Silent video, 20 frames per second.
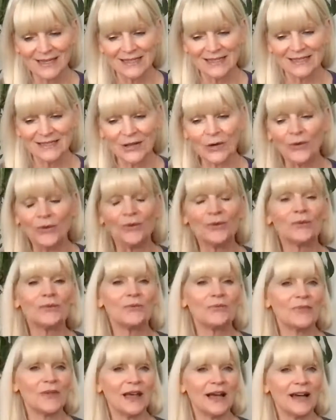So
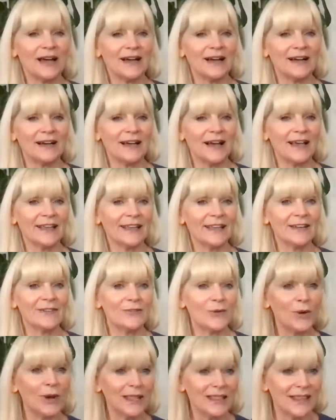I can
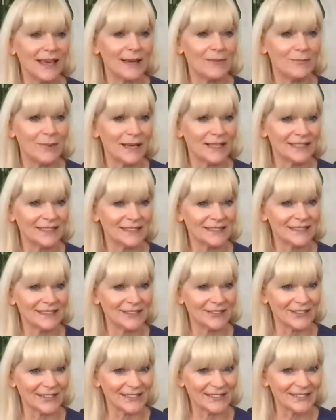avoid that by just
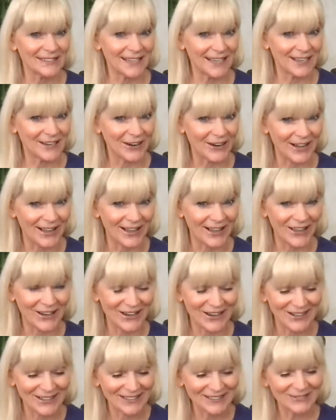starting to take
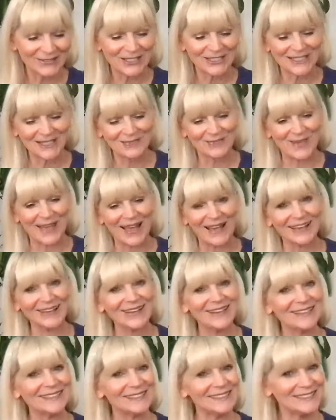callers, which I'm not
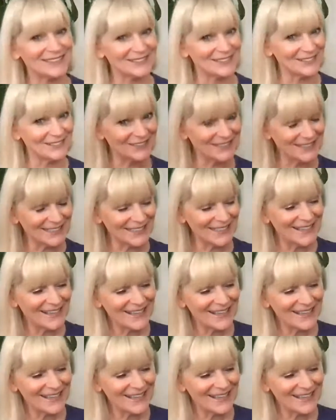going to do.